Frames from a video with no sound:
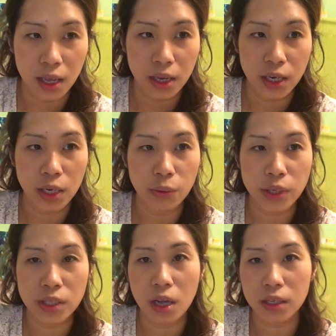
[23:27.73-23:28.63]
we're
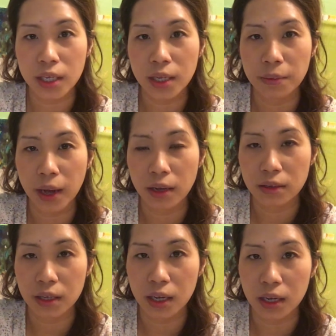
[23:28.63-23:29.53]
talking about
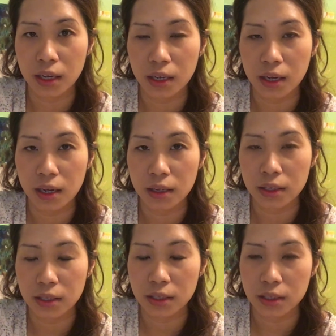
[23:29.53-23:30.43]

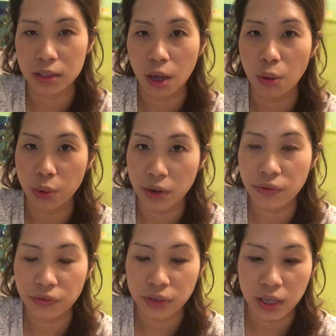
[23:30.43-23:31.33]
your worth.